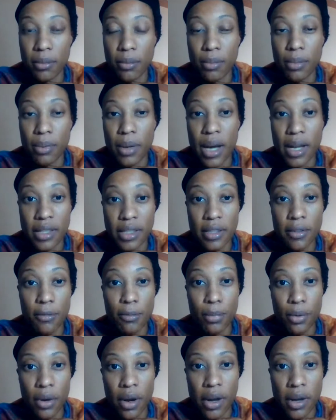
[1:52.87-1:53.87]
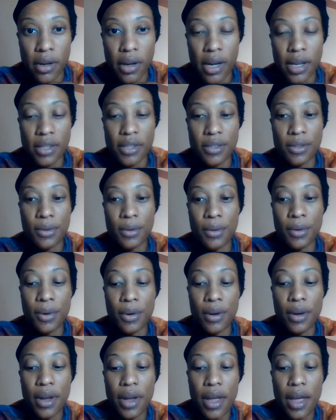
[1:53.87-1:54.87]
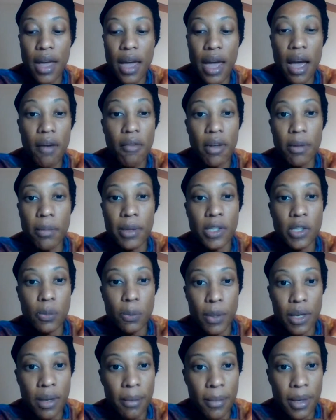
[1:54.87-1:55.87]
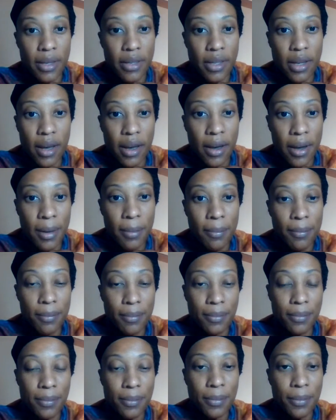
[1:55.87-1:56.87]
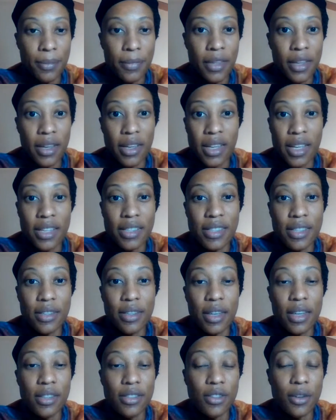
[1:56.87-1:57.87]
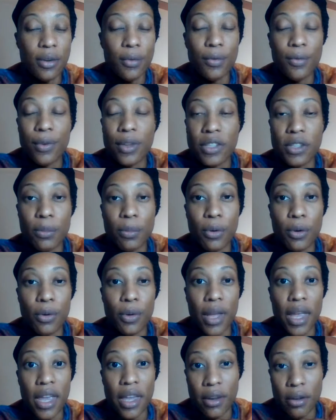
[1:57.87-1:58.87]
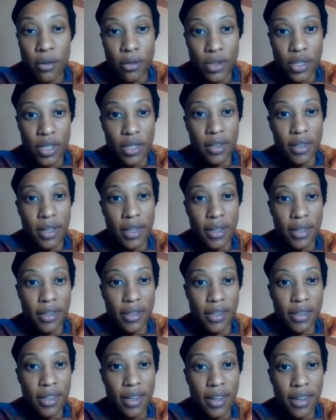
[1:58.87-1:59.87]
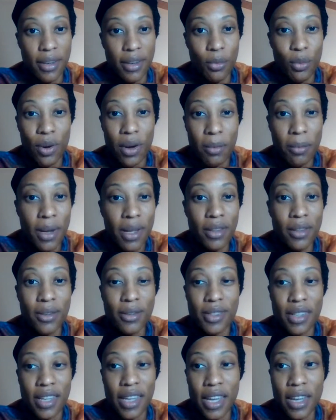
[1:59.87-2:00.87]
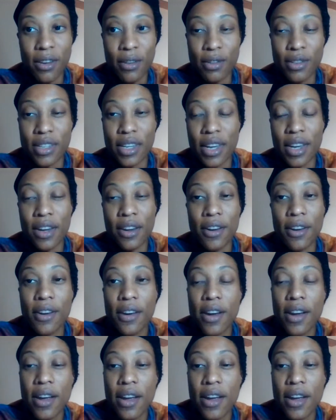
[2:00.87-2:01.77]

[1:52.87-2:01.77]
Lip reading: positive progress, or how have I been spending my time? Like, is there visible energy leaks? Like, where am I losing energy here?